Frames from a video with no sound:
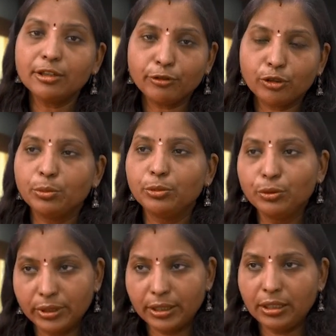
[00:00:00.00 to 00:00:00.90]
for
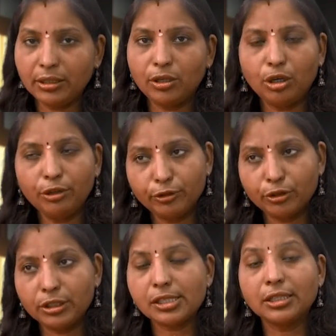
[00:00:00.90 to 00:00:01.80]
Bruhana or for
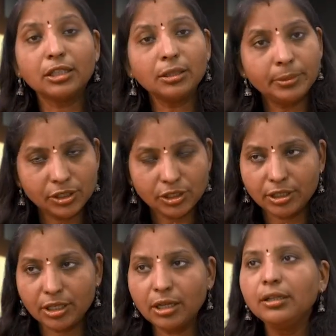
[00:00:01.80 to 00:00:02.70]
the
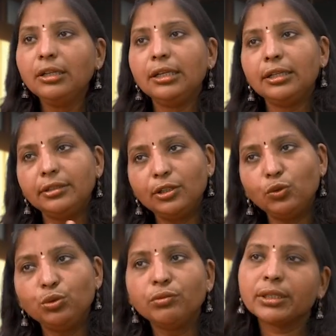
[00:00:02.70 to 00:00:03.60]
Santarpanjanya, the
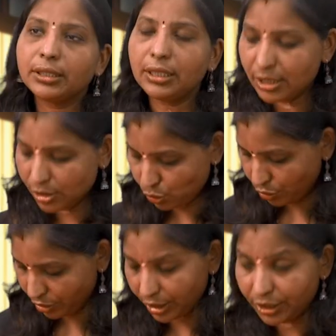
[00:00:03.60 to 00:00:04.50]
Udwartana is
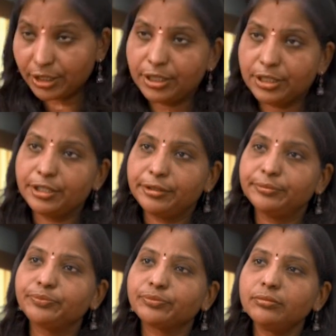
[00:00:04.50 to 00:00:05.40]
contraindicated.
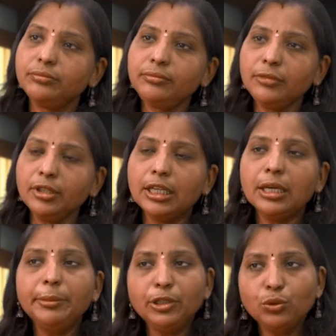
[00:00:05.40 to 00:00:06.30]

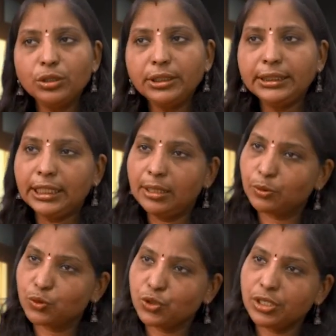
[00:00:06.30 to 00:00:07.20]
Coming to the detailed
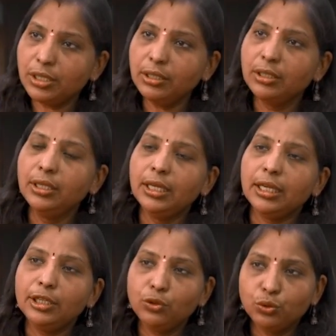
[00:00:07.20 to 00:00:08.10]
procedure,
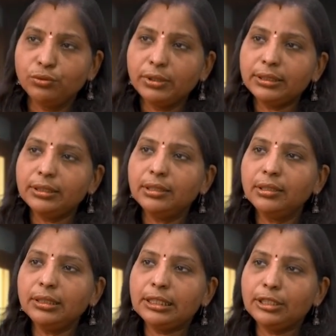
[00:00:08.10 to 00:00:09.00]
in Udwartana,
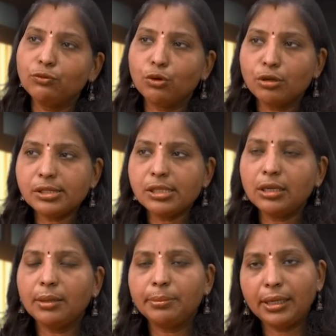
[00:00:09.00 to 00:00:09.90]
it involves the
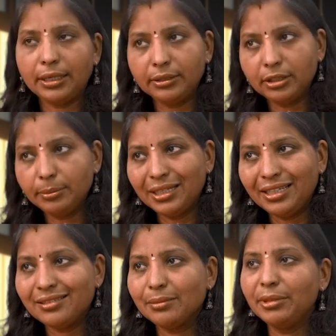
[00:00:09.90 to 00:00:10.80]
applying the
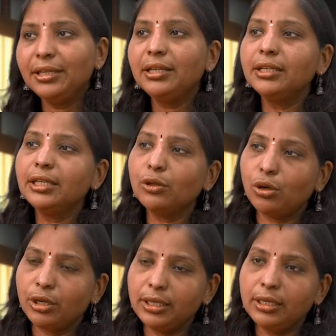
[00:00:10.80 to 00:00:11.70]
medicated
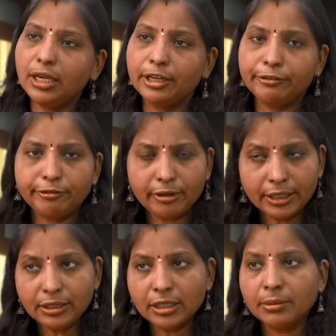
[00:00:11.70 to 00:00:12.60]
oil and
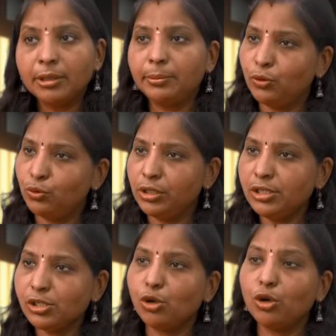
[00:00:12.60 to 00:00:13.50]
fine herbal
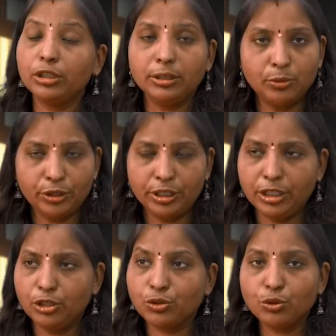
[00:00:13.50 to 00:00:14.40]
powders on the body.
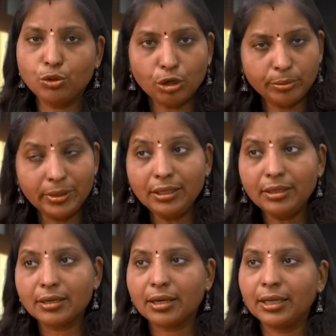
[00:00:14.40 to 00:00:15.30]
It should not be
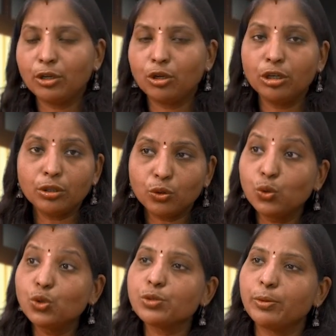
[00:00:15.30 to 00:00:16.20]
dry or
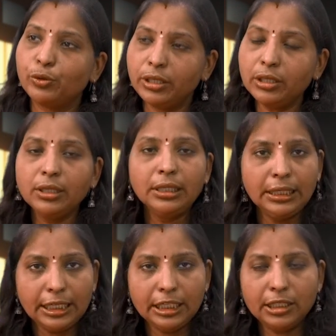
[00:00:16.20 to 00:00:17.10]
coarse powder.
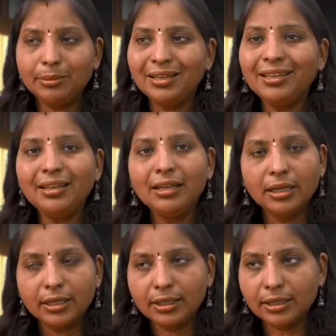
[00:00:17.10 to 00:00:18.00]
It may
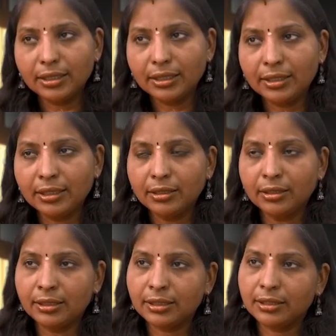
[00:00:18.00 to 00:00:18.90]

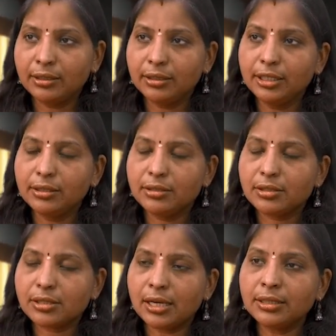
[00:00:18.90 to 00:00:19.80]
uh,
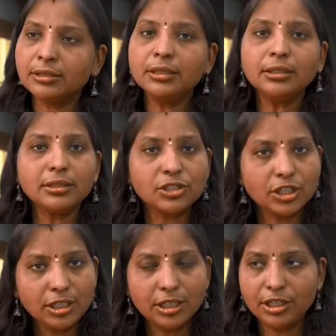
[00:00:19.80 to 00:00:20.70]
start the
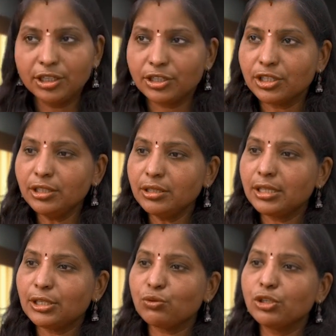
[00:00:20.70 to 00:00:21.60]
skin irritation.
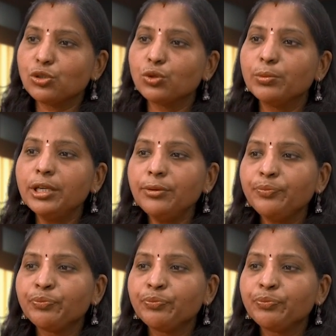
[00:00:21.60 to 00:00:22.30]
That's why it should be